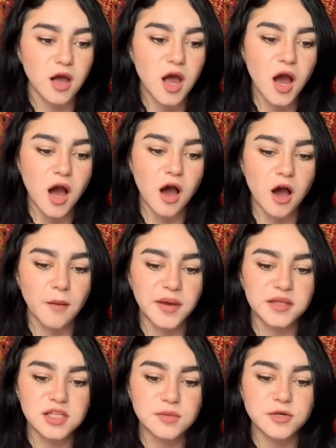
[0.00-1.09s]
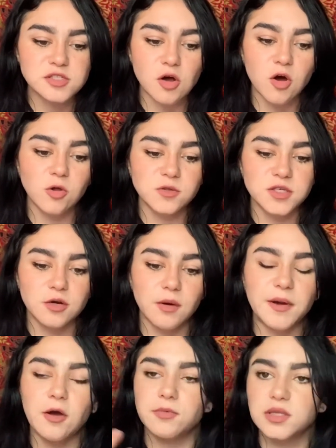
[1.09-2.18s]
And Libra is all,
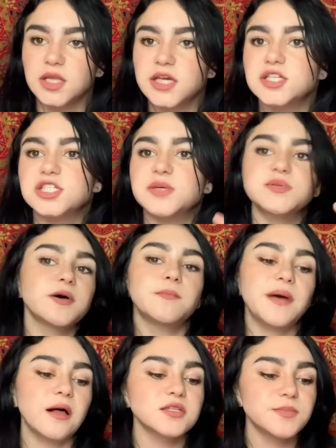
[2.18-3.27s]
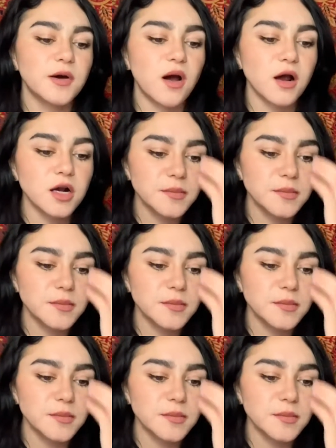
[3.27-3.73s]
about relationships, about balance, about harmony.